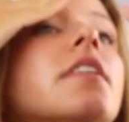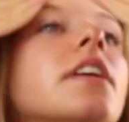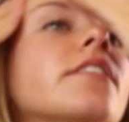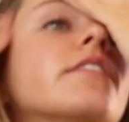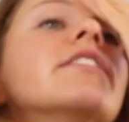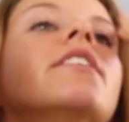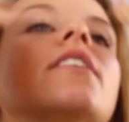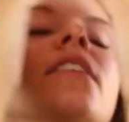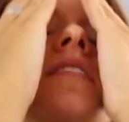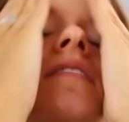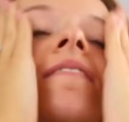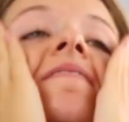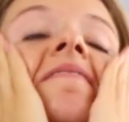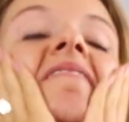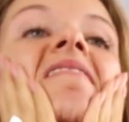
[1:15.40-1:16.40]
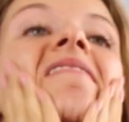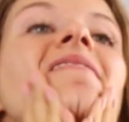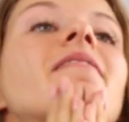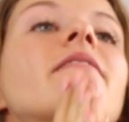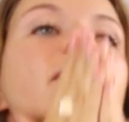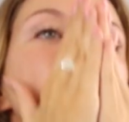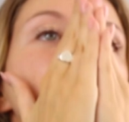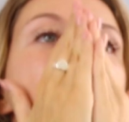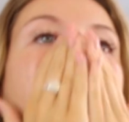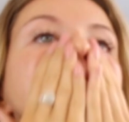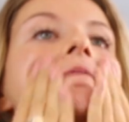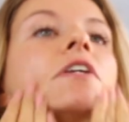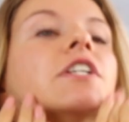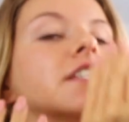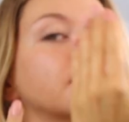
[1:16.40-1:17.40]
gives
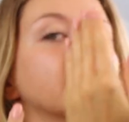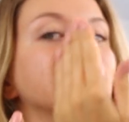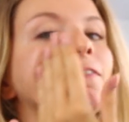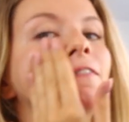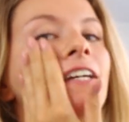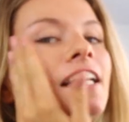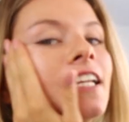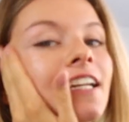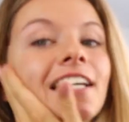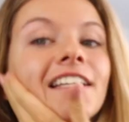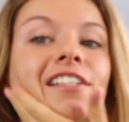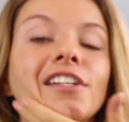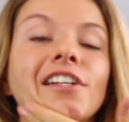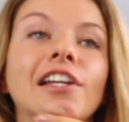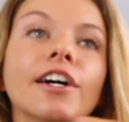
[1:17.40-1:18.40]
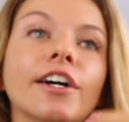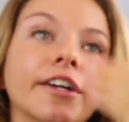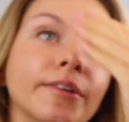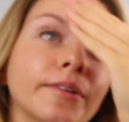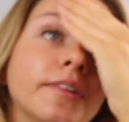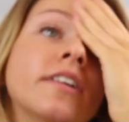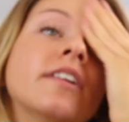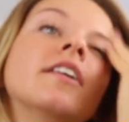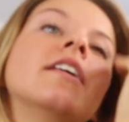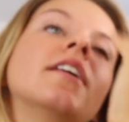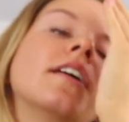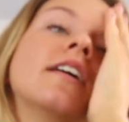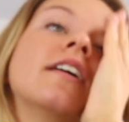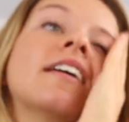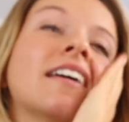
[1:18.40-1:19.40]
your skin a really nice glow
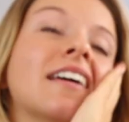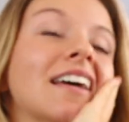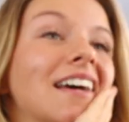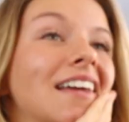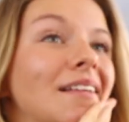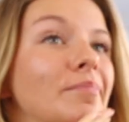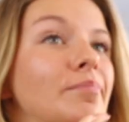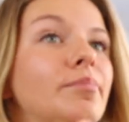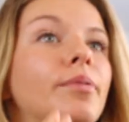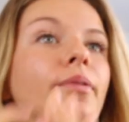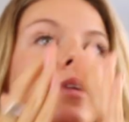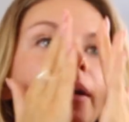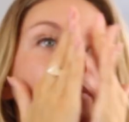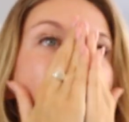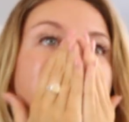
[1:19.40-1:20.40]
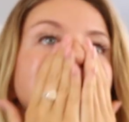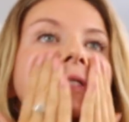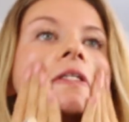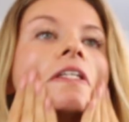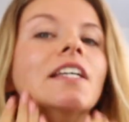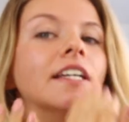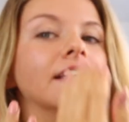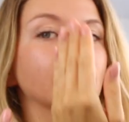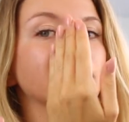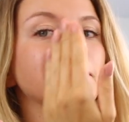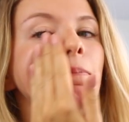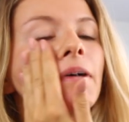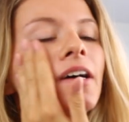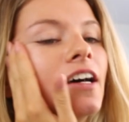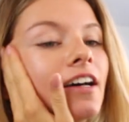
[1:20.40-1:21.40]
and it preps the skin
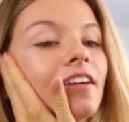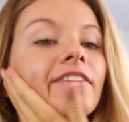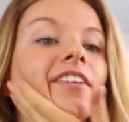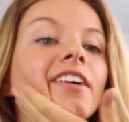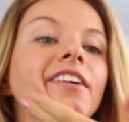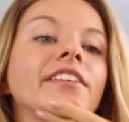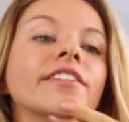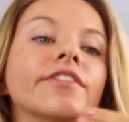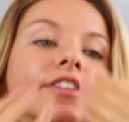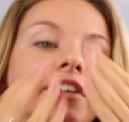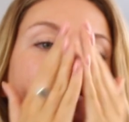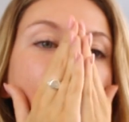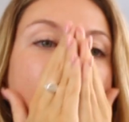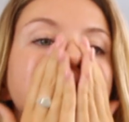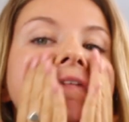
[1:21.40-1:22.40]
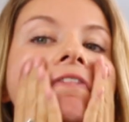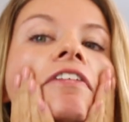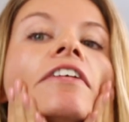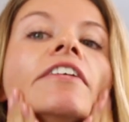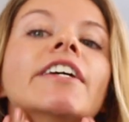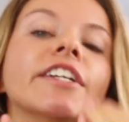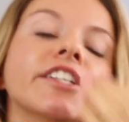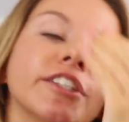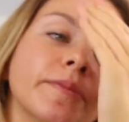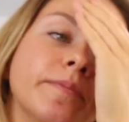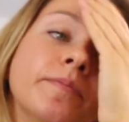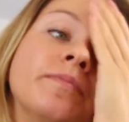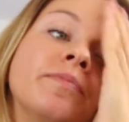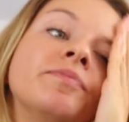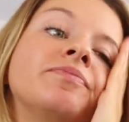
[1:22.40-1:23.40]
perfect for the foundation.